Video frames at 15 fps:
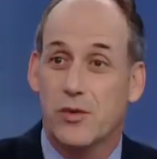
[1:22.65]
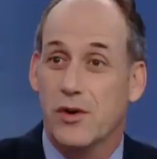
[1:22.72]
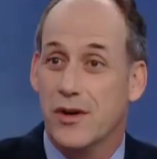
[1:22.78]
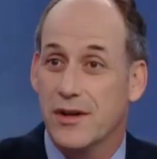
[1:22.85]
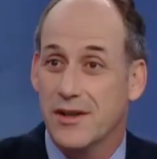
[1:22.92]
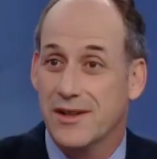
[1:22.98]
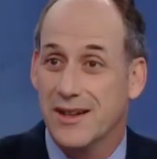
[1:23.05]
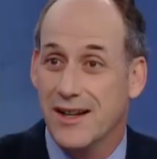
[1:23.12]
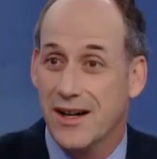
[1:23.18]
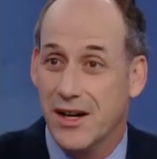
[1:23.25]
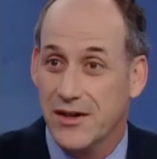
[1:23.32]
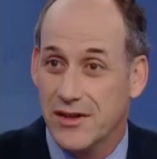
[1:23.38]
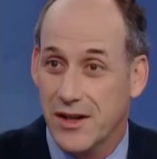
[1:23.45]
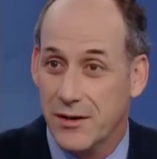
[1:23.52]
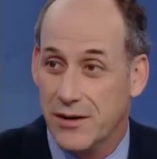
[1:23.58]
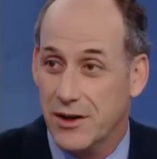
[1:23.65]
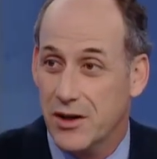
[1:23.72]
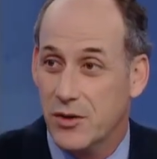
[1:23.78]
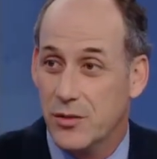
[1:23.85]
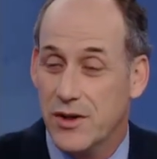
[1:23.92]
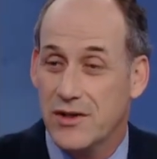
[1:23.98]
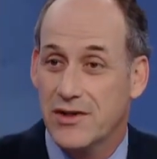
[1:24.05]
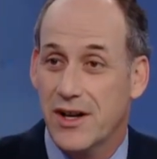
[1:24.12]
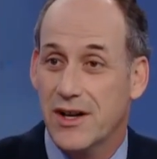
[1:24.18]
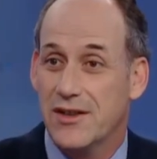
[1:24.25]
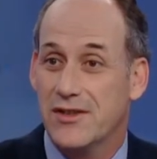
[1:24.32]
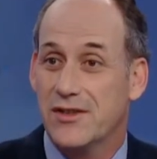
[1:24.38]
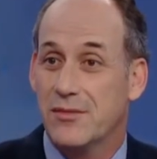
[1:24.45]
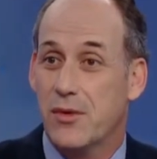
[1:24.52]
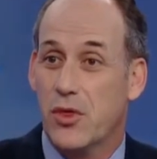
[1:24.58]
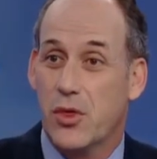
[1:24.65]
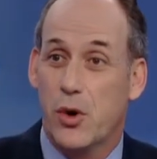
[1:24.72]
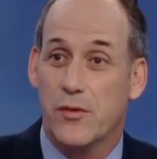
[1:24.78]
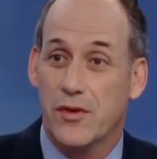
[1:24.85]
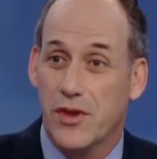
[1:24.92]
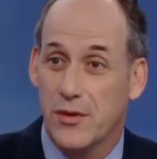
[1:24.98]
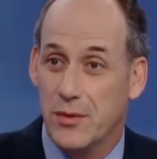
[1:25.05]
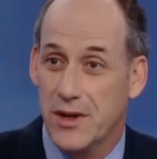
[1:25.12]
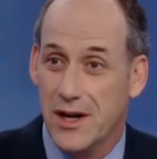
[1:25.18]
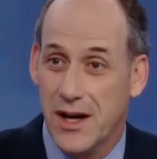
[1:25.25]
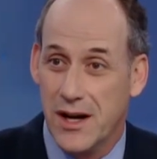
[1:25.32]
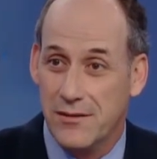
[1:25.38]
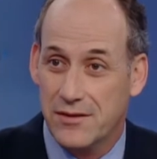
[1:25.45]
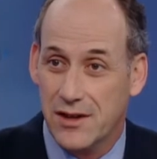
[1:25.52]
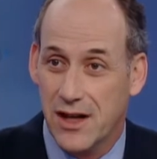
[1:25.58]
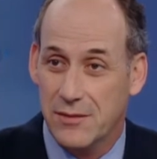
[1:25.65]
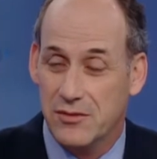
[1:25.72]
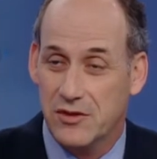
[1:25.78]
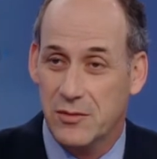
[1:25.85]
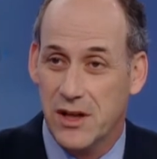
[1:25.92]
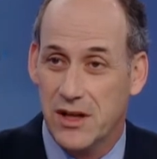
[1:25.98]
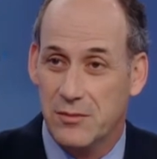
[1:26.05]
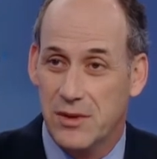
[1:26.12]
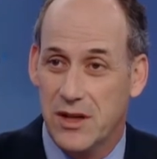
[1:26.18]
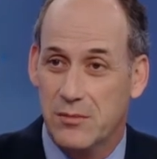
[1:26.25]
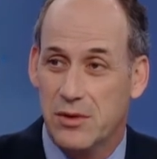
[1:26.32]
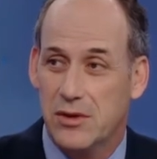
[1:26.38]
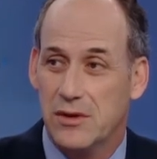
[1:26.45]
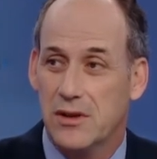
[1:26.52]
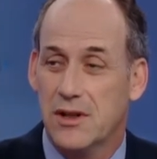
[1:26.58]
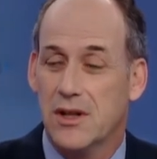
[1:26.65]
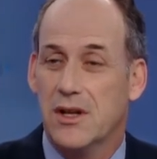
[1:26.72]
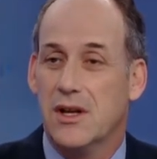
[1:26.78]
more than Ontario, which has over three and a half times as many people.